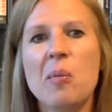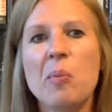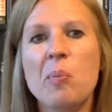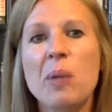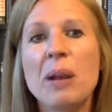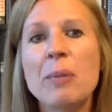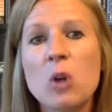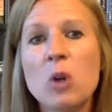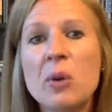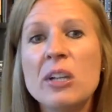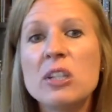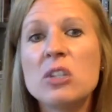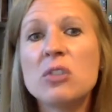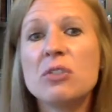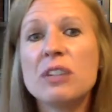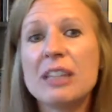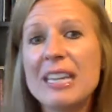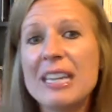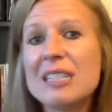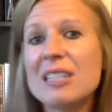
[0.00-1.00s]
But I'm going to
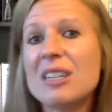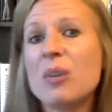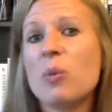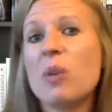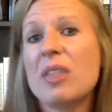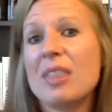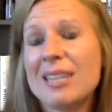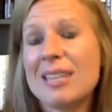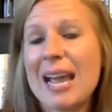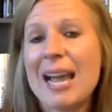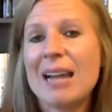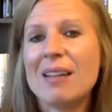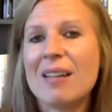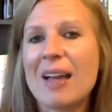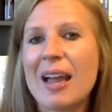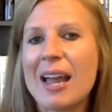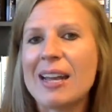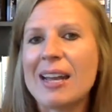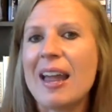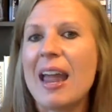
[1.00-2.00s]
release it with the
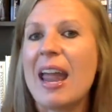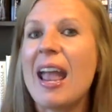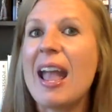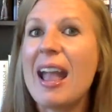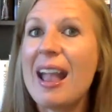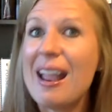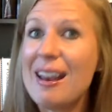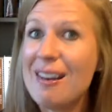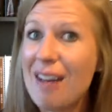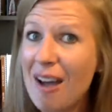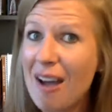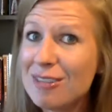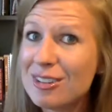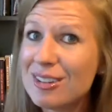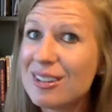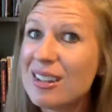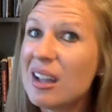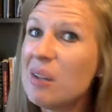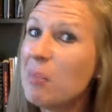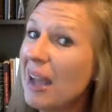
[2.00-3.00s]
tagline A
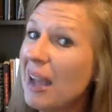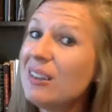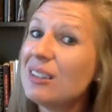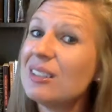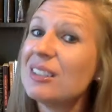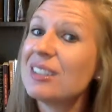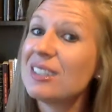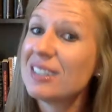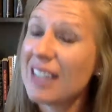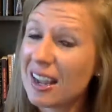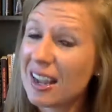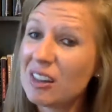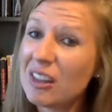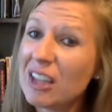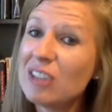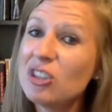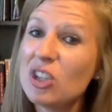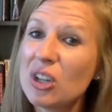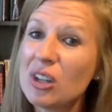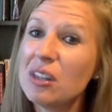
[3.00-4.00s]
Novel About
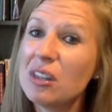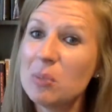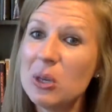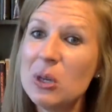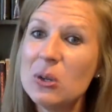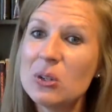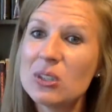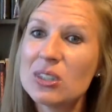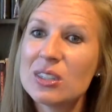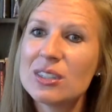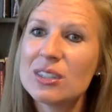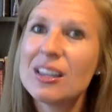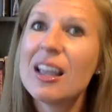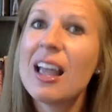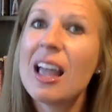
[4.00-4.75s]
Psychological Abuse.